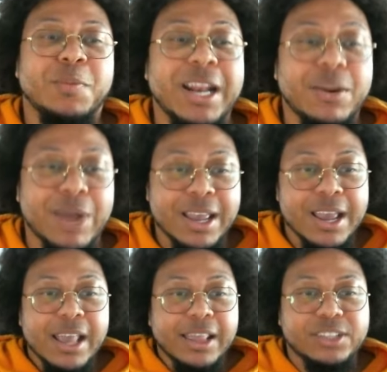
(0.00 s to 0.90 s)
But anyway,
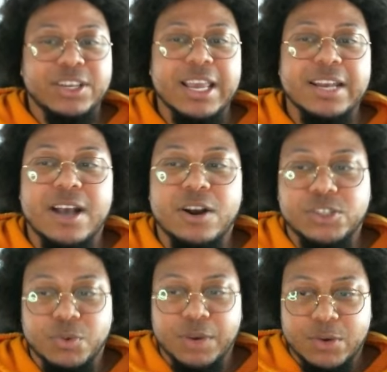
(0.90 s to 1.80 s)
let's get
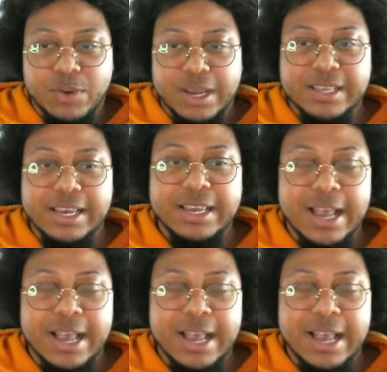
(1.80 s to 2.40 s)
Naruto really quickly.